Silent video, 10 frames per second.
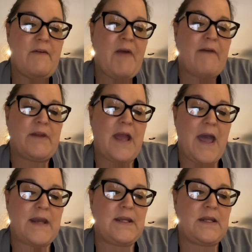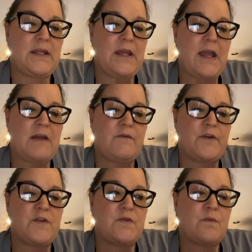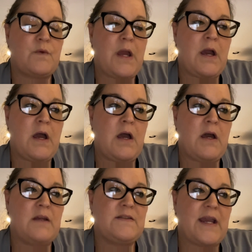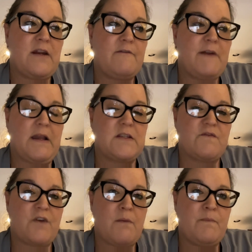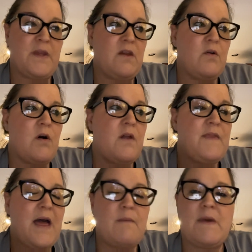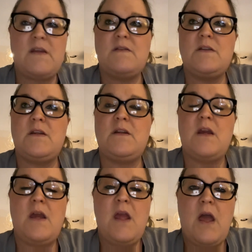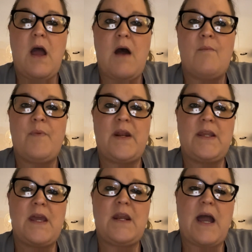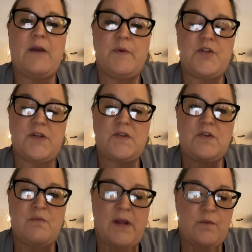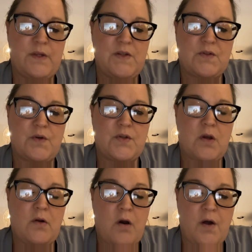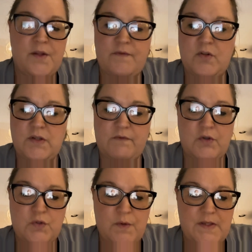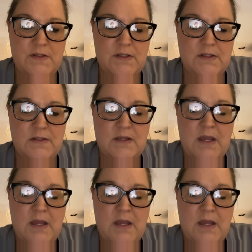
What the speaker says: haven't had any adverse side effects from being on that medicine. But again, I would just do my research on all of your different choices.